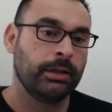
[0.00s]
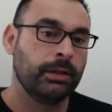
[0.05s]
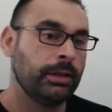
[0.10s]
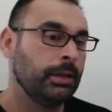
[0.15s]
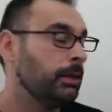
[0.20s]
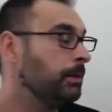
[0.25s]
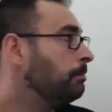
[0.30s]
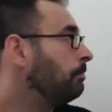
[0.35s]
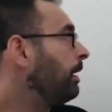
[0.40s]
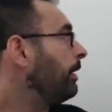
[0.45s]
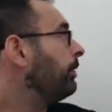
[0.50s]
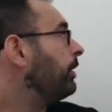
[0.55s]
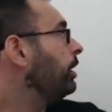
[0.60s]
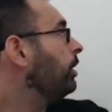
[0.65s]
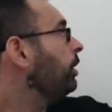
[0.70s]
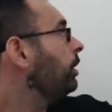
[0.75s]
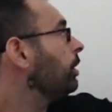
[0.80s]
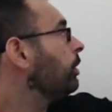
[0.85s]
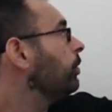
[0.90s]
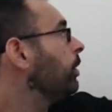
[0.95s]
but they're
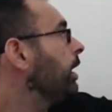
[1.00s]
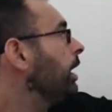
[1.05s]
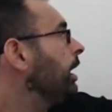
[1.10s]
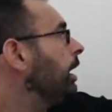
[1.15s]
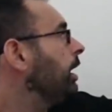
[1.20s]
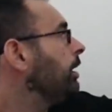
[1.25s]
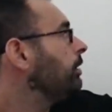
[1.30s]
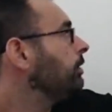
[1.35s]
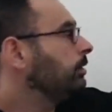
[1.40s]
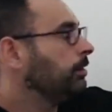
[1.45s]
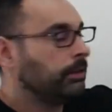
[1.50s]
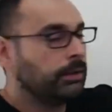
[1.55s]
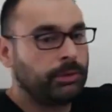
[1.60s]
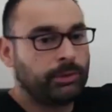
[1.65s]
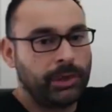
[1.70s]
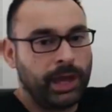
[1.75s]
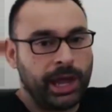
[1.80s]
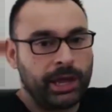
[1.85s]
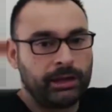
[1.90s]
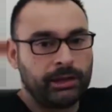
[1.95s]
not aware
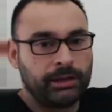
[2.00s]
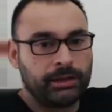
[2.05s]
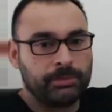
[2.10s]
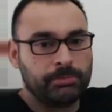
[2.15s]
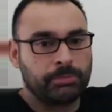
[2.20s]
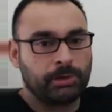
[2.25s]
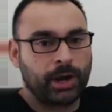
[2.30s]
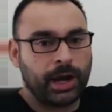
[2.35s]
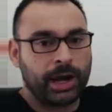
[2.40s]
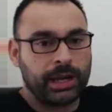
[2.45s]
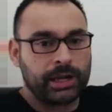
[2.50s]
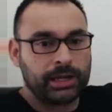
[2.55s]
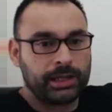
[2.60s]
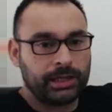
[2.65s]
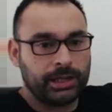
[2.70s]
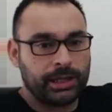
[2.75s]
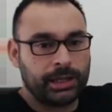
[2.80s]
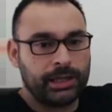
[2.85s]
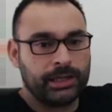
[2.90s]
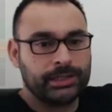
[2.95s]
that the brain
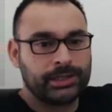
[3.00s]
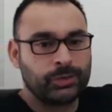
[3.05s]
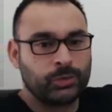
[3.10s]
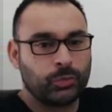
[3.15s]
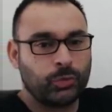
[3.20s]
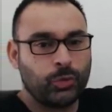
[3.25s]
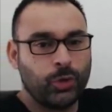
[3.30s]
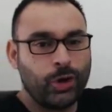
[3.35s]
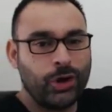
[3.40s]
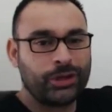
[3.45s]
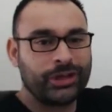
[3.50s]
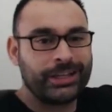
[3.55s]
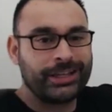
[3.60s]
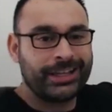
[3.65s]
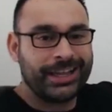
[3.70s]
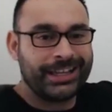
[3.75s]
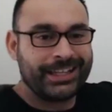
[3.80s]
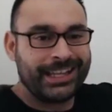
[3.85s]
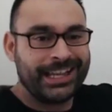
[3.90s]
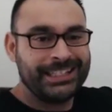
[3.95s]
is working
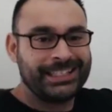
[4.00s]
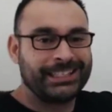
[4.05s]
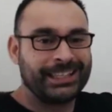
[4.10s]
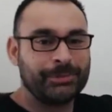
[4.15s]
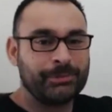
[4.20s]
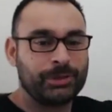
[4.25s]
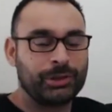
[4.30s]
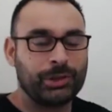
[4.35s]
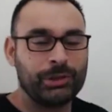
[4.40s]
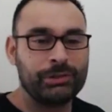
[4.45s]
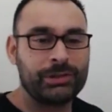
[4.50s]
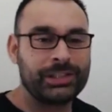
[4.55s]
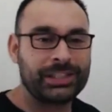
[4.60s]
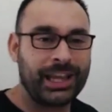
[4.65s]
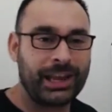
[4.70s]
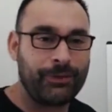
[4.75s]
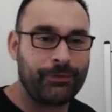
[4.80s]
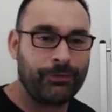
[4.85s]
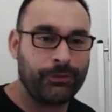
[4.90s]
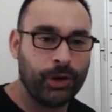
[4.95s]
against them to
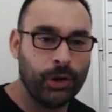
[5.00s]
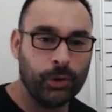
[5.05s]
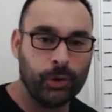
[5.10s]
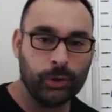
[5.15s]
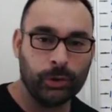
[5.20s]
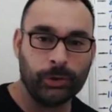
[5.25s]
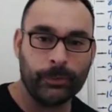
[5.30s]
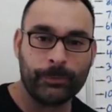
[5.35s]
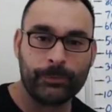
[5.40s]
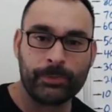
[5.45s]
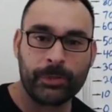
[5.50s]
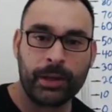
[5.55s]
save fuel.